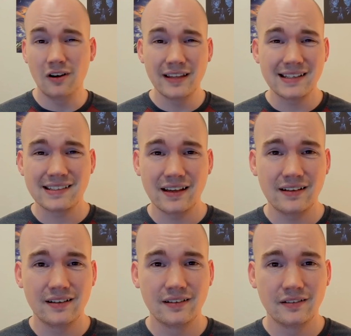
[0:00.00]
All that
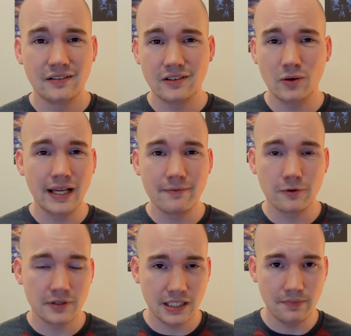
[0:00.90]
said, don't
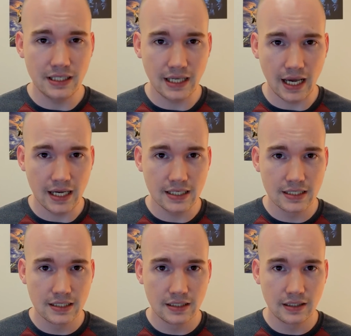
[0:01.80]
aim for a TPK.
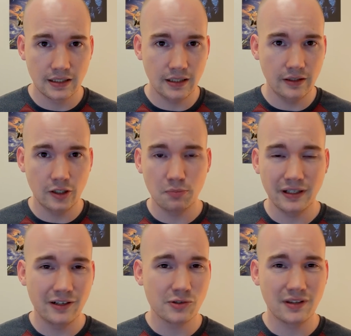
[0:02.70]
Killing your
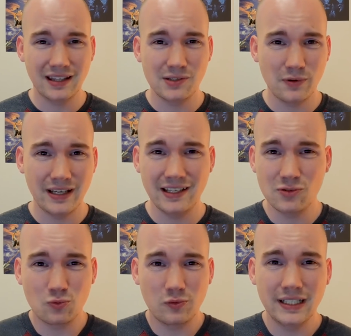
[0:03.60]
players this way
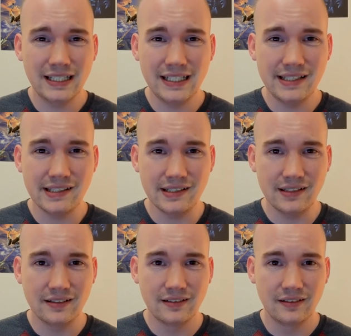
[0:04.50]
is really
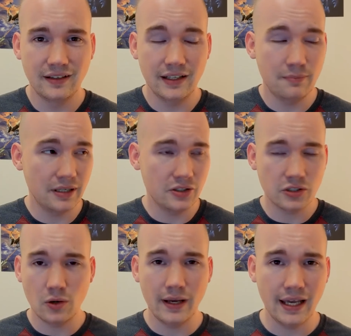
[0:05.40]
easy. In a
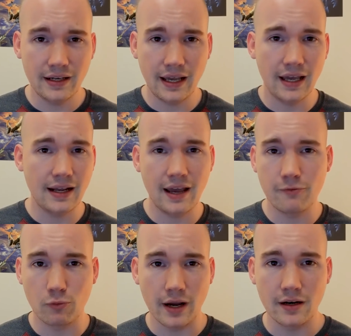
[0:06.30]
pinch, go ahead and
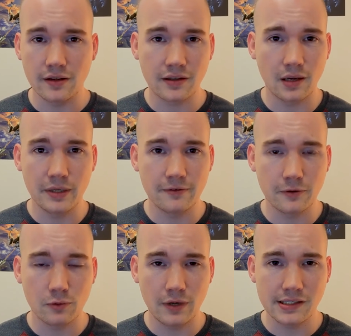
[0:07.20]
have Rydoth come in
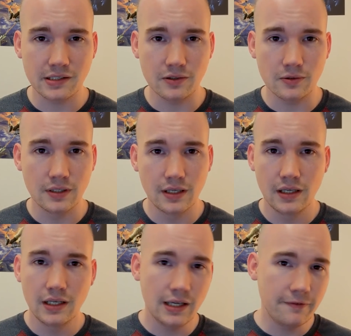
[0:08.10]
for the rescue.
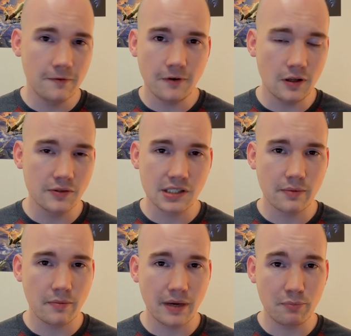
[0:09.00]
If you followed
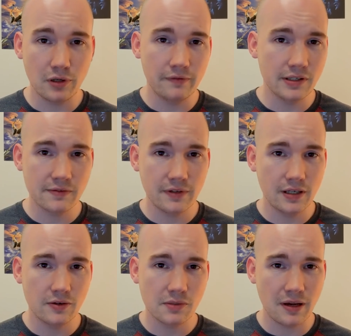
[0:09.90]
some of my previous
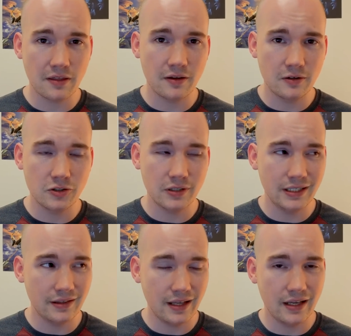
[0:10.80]
videos about
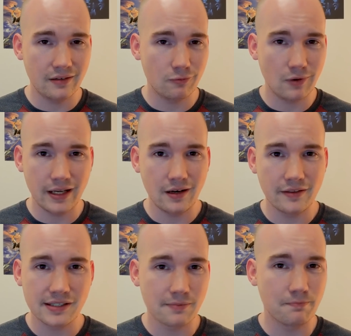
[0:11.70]
Thundertree, then
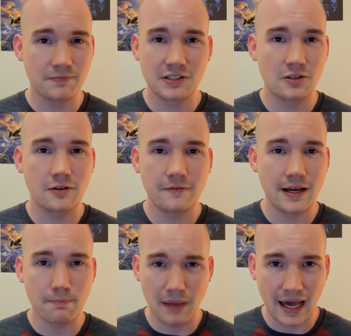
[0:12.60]
Rydoth is a
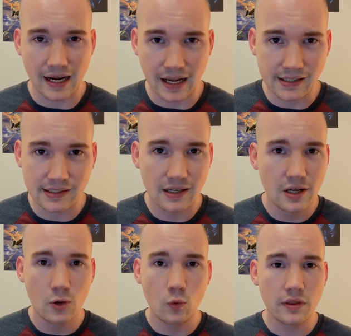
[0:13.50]
certified badass
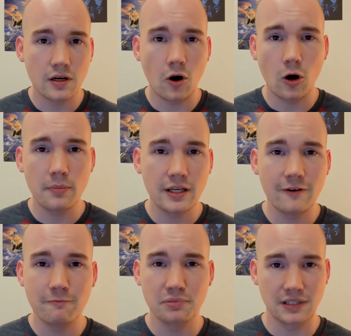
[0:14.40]
with an army
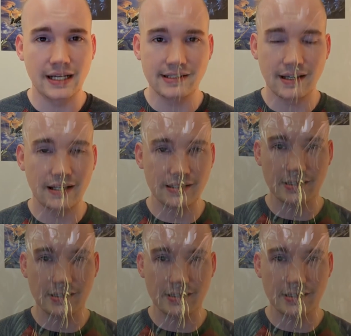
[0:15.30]
of blights at